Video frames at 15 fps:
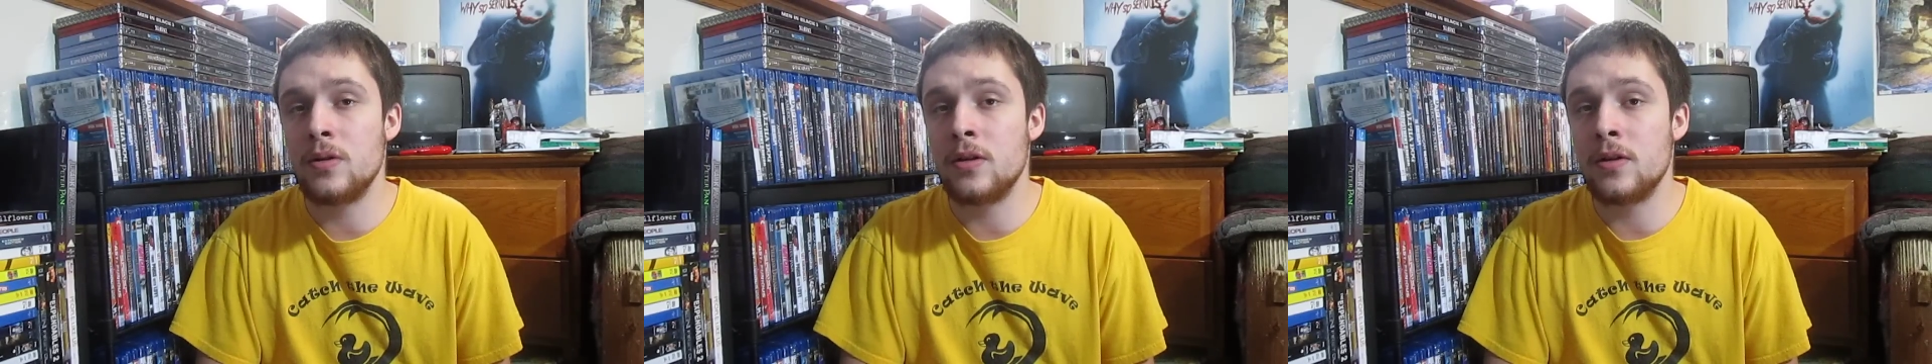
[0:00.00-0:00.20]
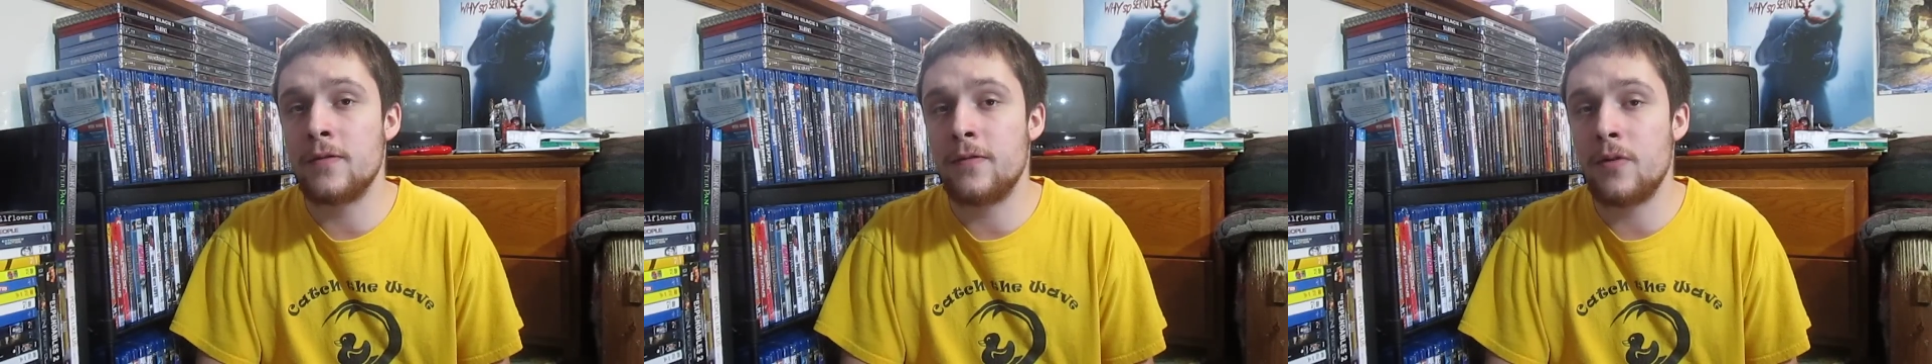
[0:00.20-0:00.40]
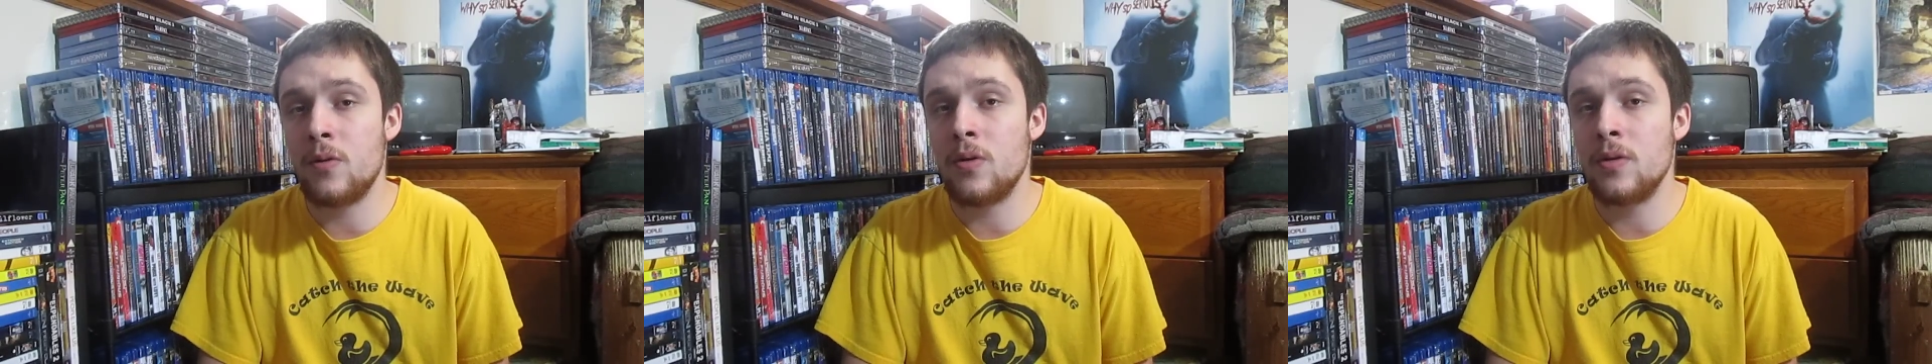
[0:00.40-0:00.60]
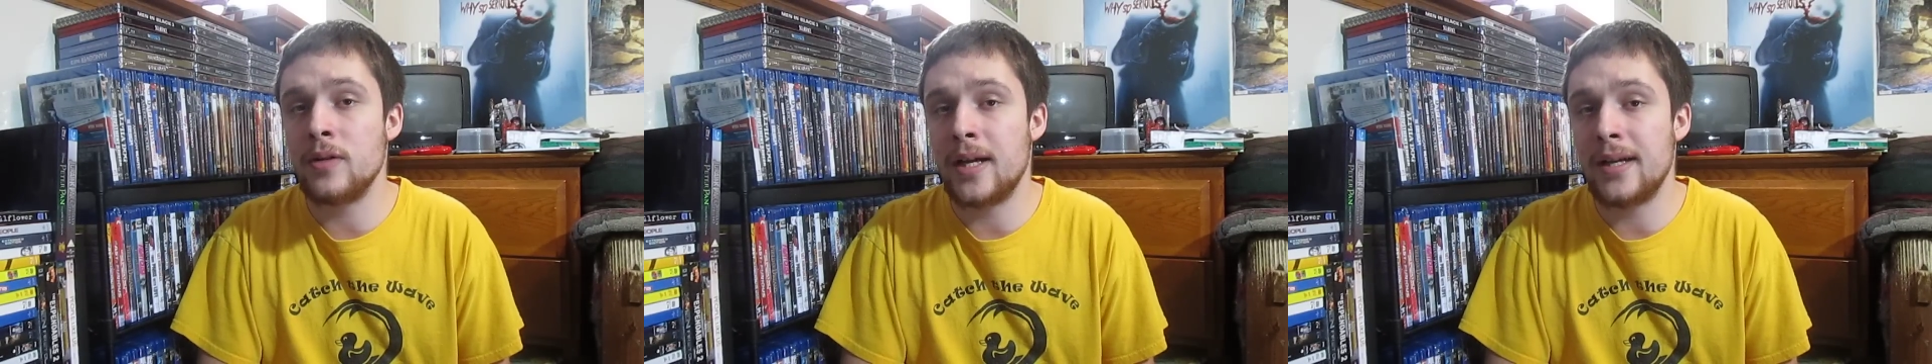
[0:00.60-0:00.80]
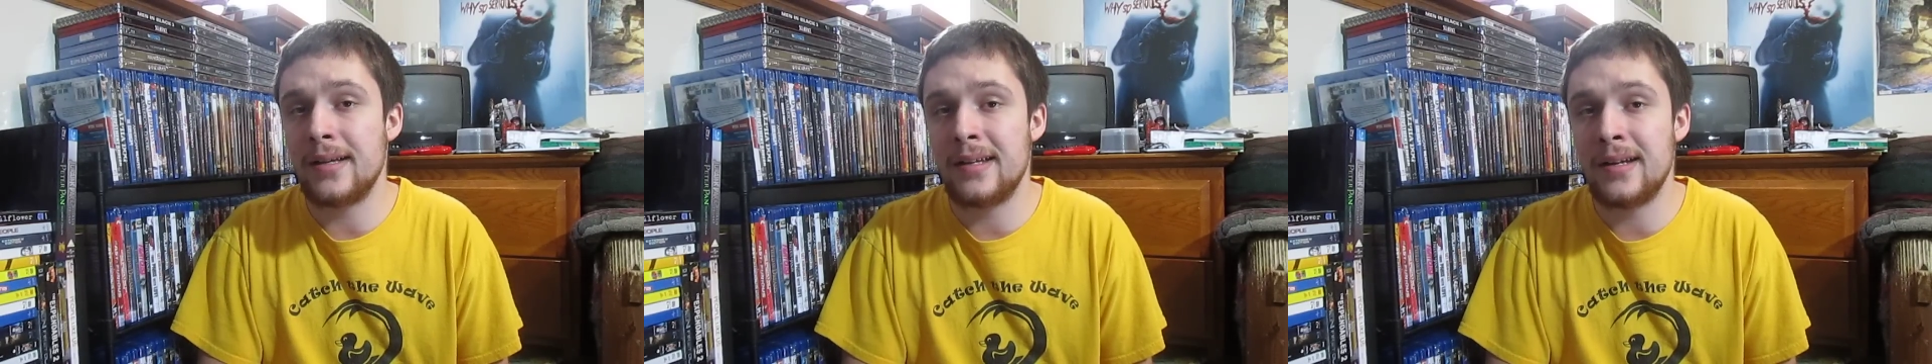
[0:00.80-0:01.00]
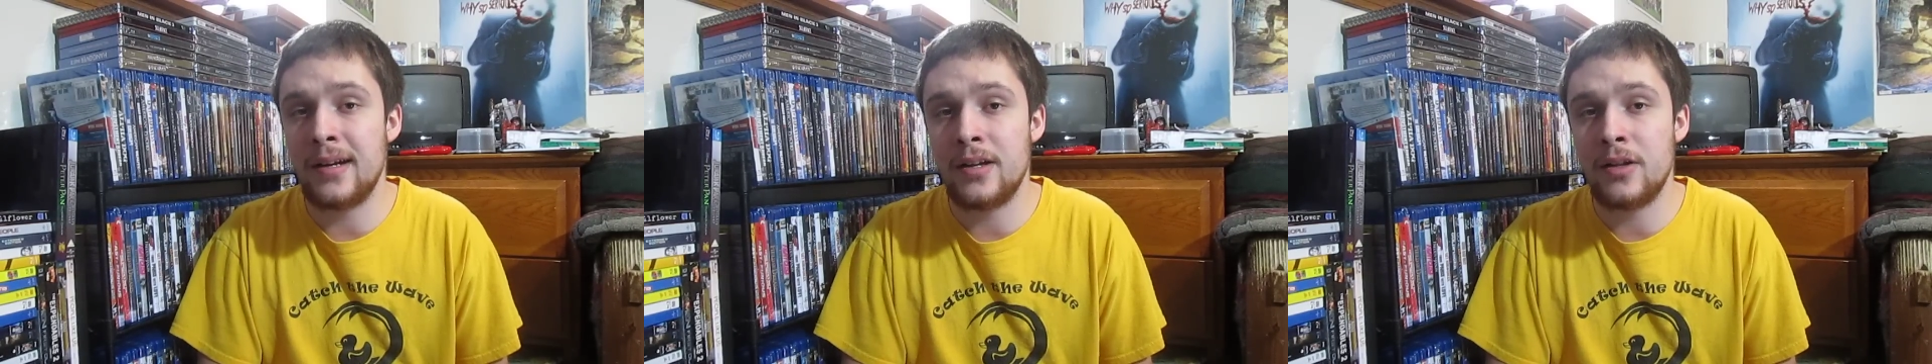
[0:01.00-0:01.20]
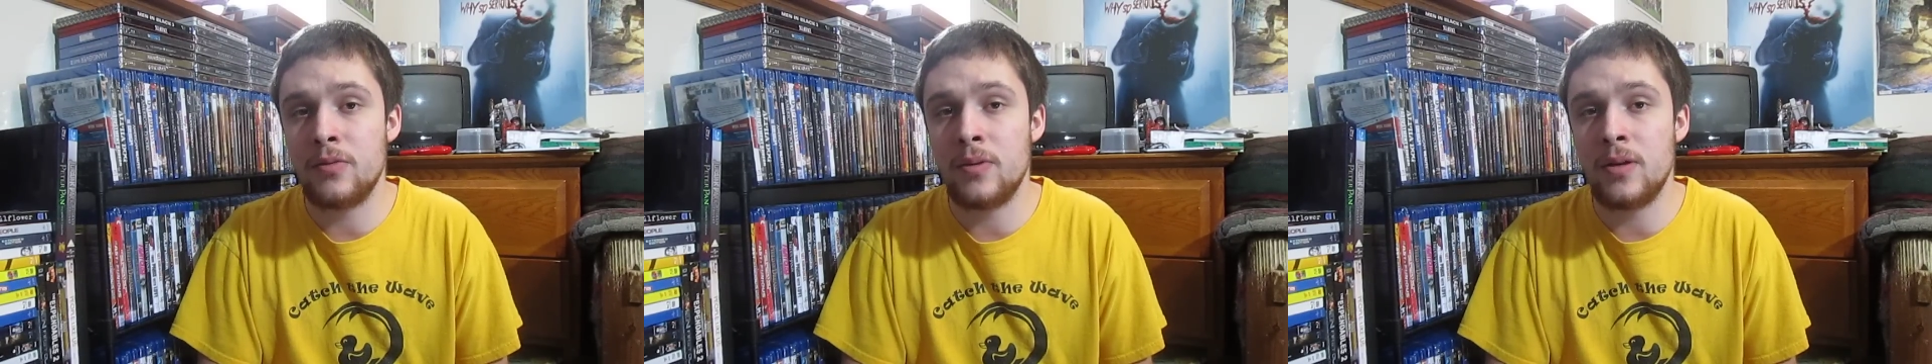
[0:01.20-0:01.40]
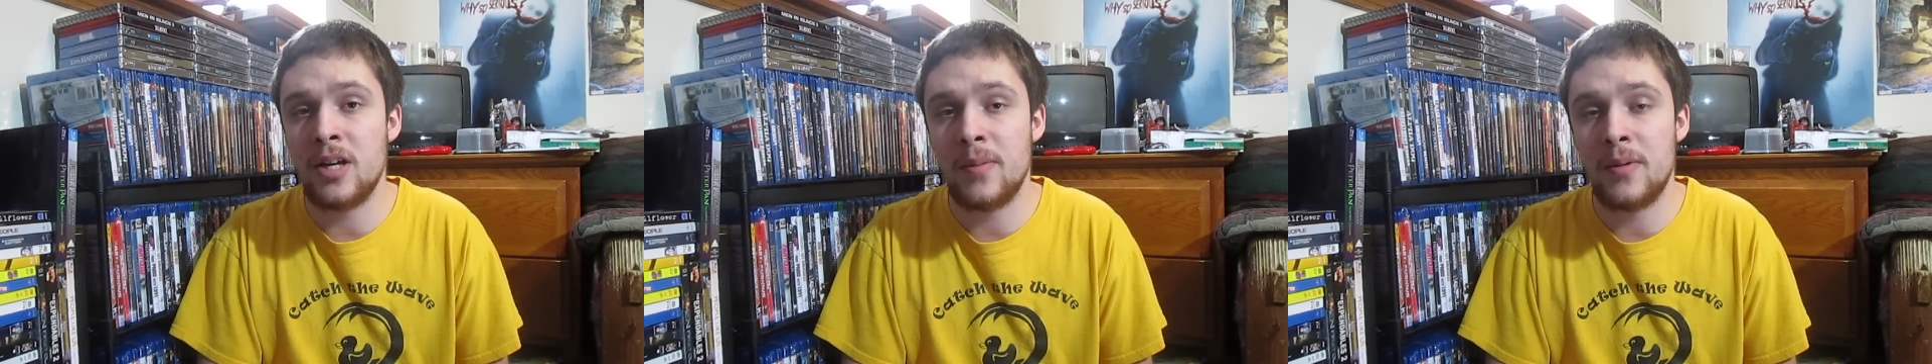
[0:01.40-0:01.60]
look for nineteen
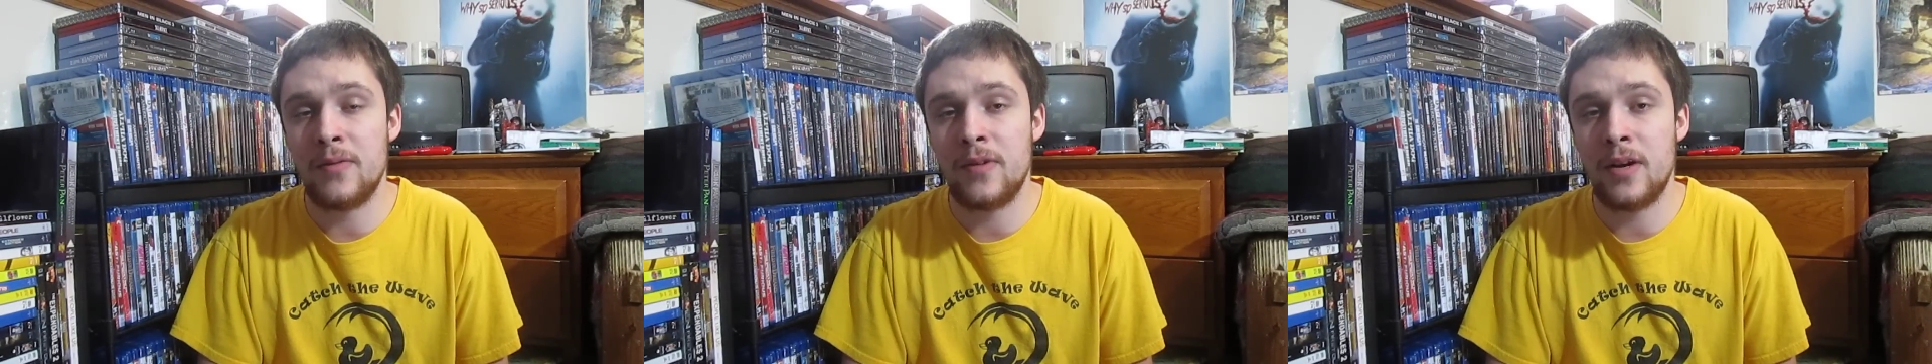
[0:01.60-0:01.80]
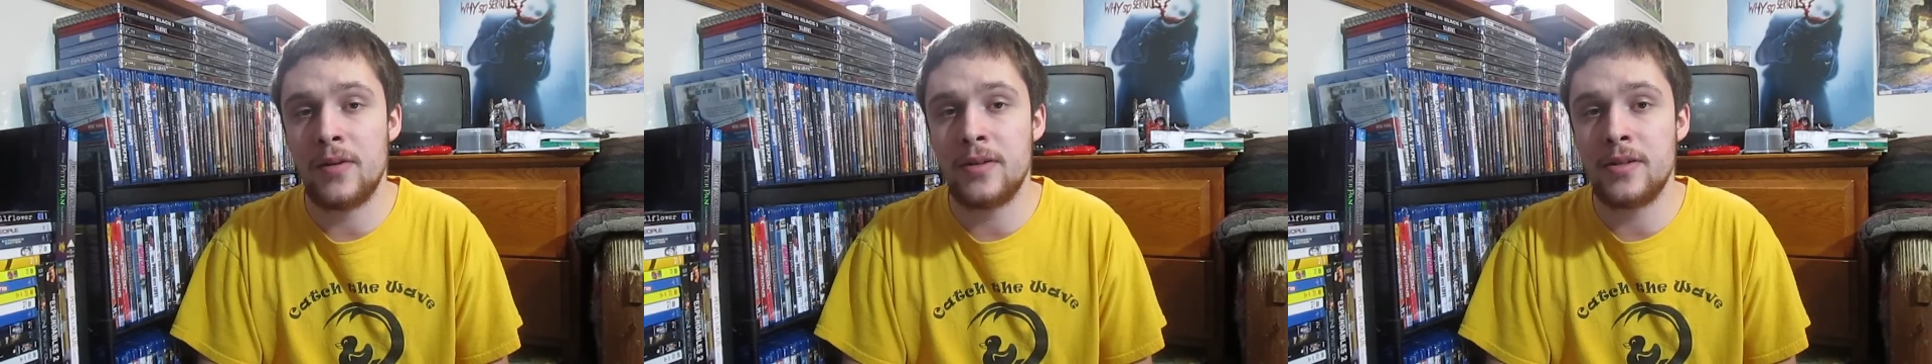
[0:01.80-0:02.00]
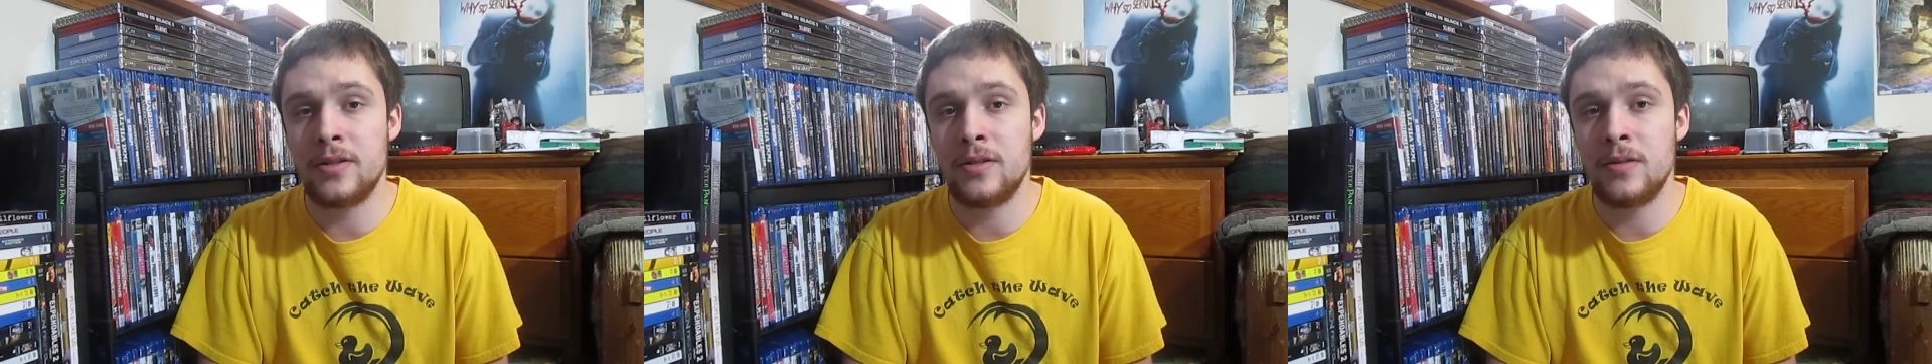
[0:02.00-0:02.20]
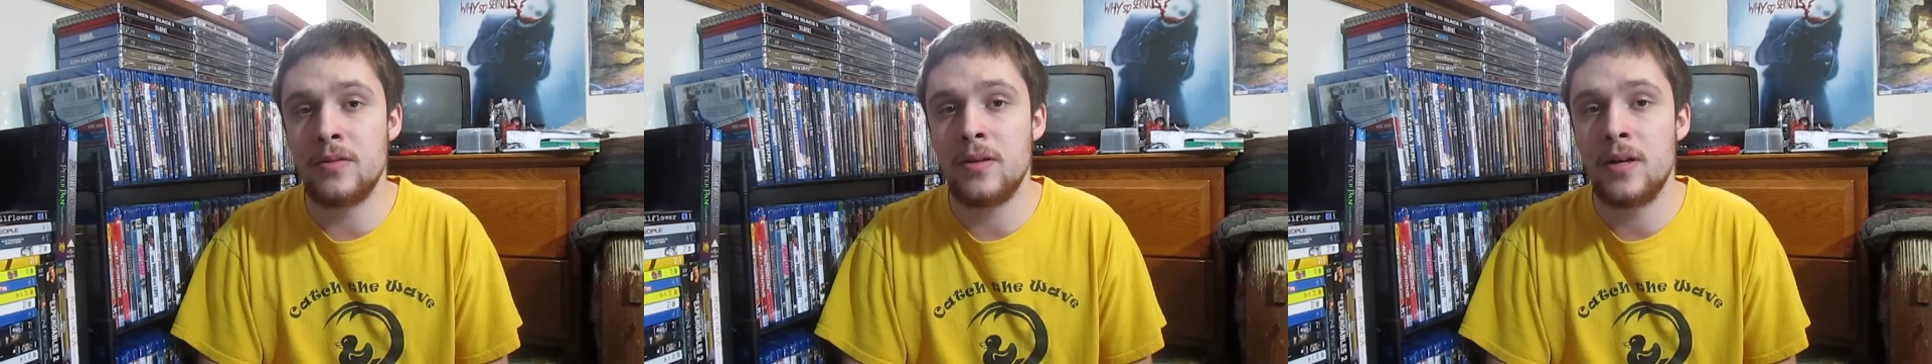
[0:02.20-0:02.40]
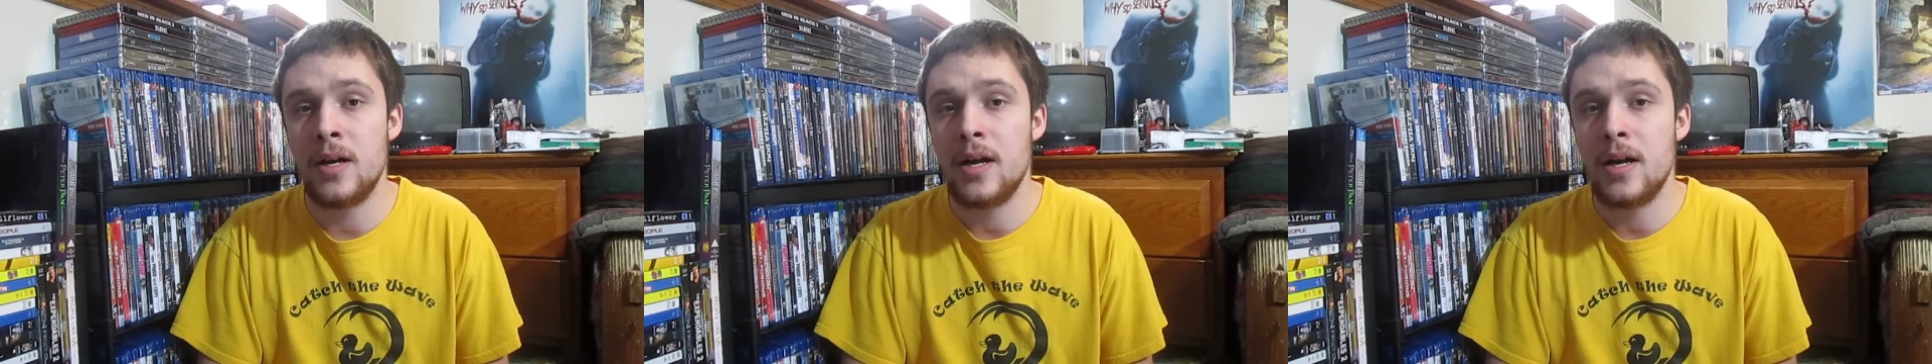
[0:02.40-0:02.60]
ninety-three coming very soon.